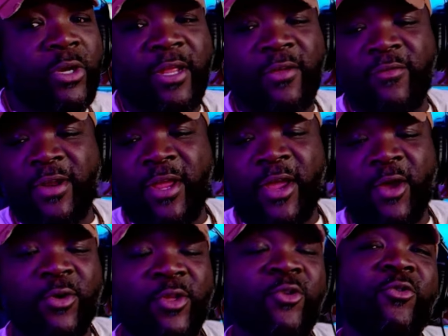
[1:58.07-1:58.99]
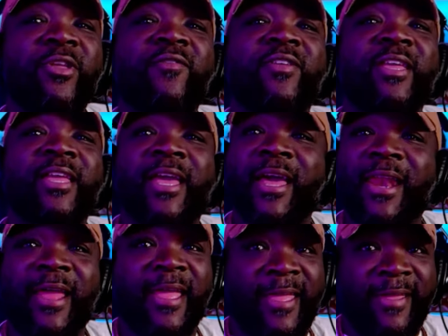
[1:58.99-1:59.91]
live in an era you ain't even gotta
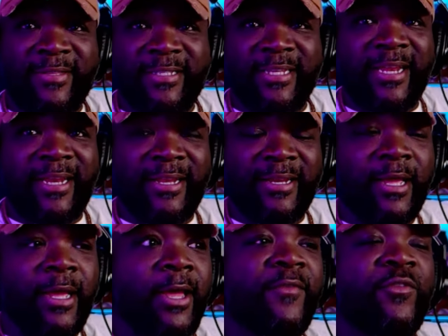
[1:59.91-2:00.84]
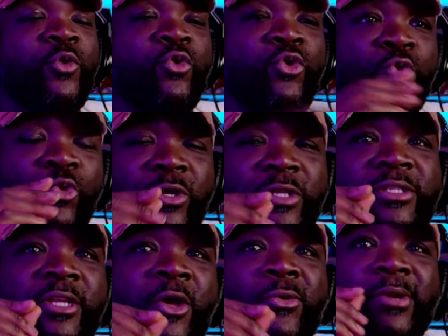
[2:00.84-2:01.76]
have talent. If you do a
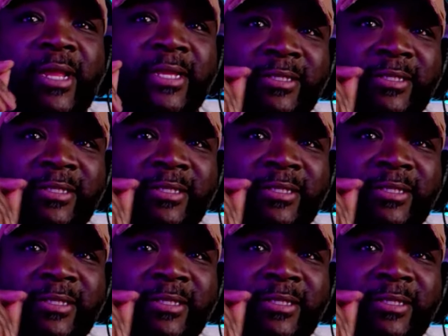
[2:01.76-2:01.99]
song that's